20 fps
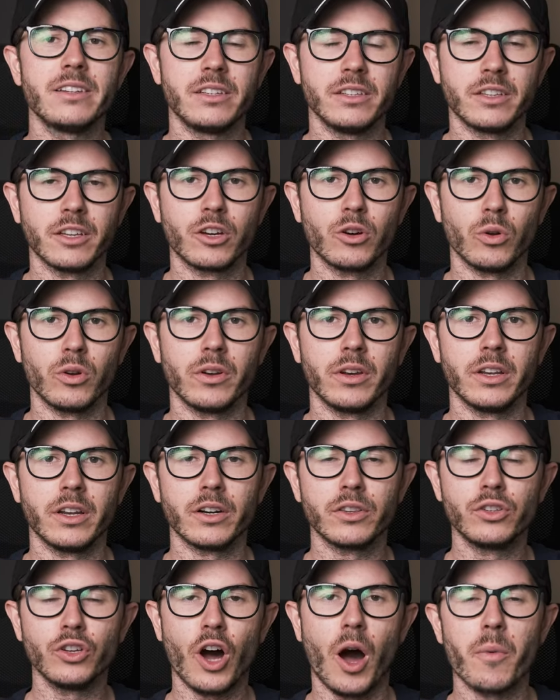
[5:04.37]
citicoline, there
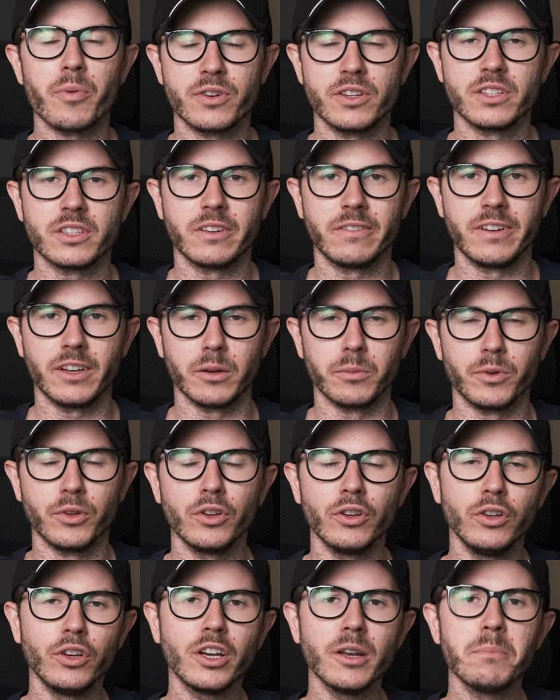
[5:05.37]
are two options available.
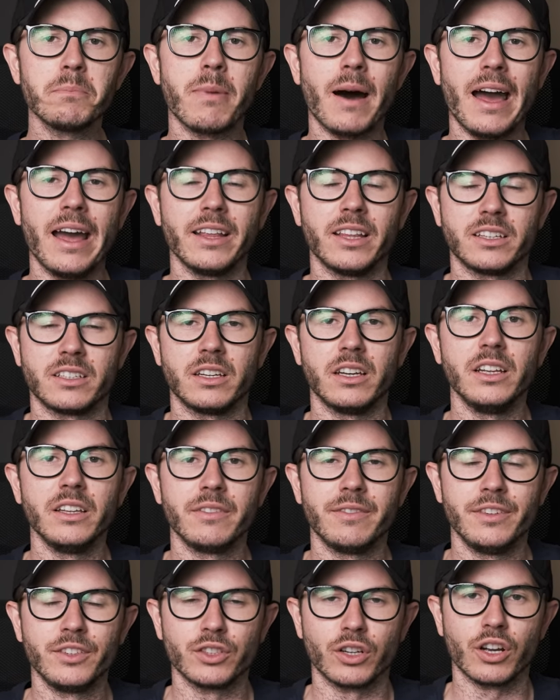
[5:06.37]
You, can buy it as an
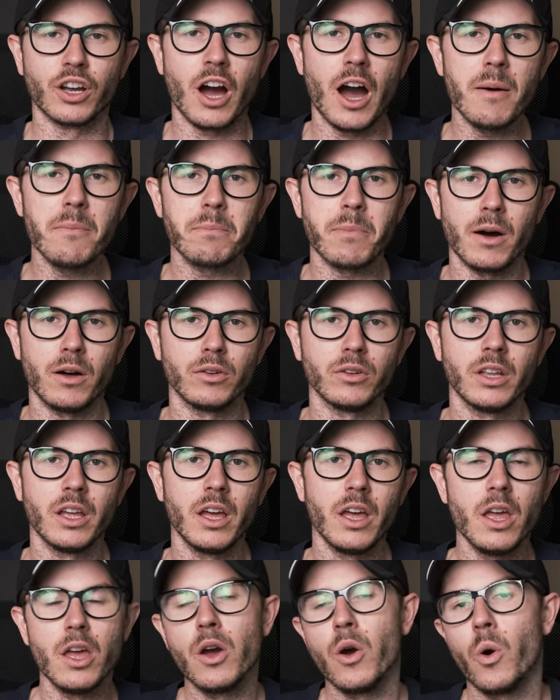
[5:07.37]
individual compound,
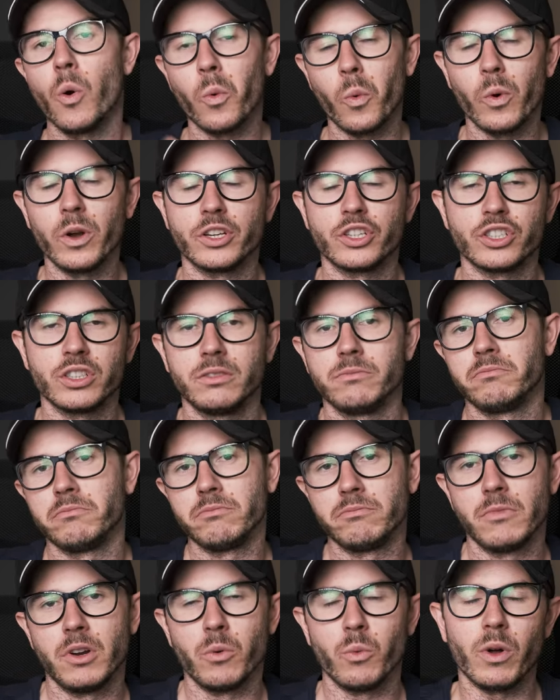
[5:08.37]
which
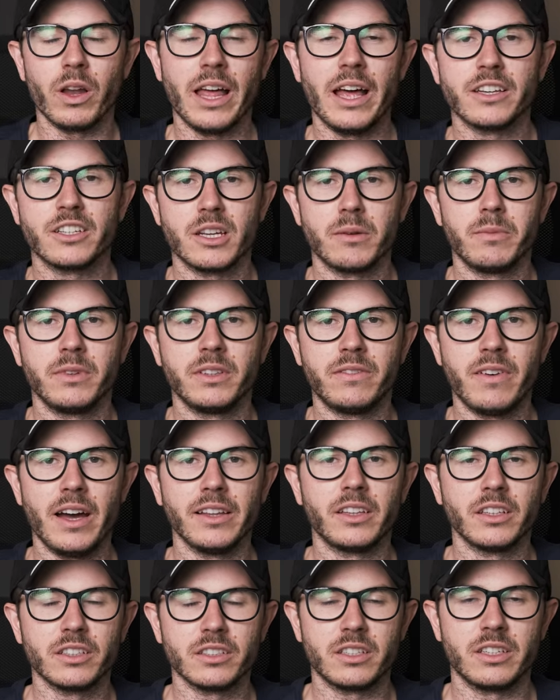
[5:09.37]
well has some
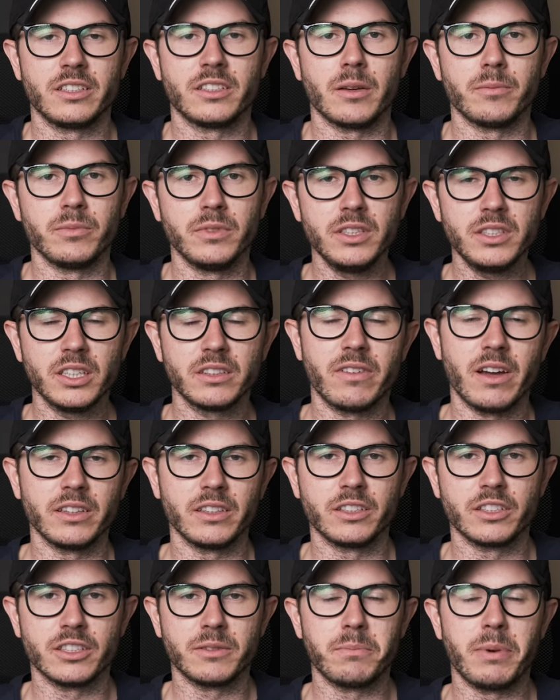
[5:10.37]
advantages and some
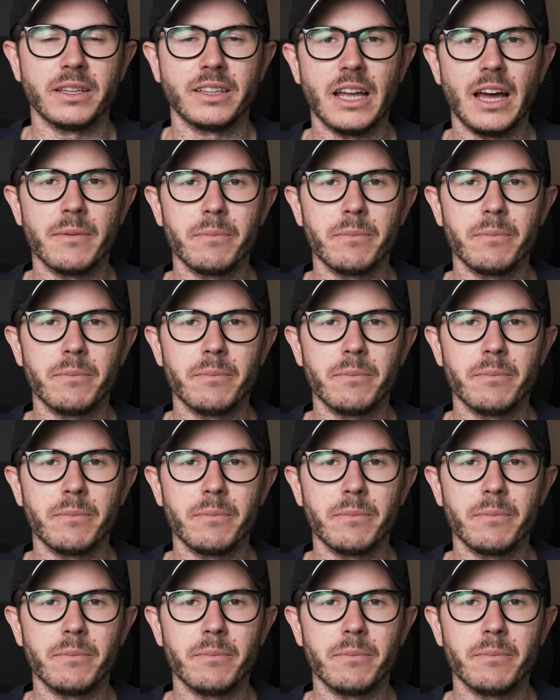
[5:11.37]
disadvantages, but